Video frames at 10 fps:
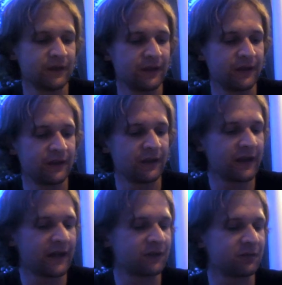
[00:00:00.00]
And then the
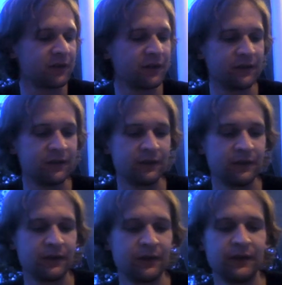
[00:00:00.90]
last one,
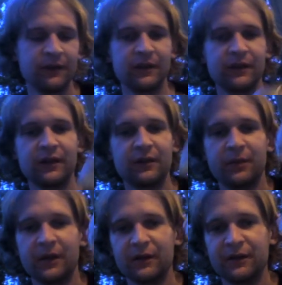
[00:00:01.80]
I think, has
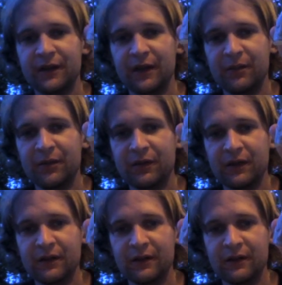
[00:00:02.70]
better shape to it.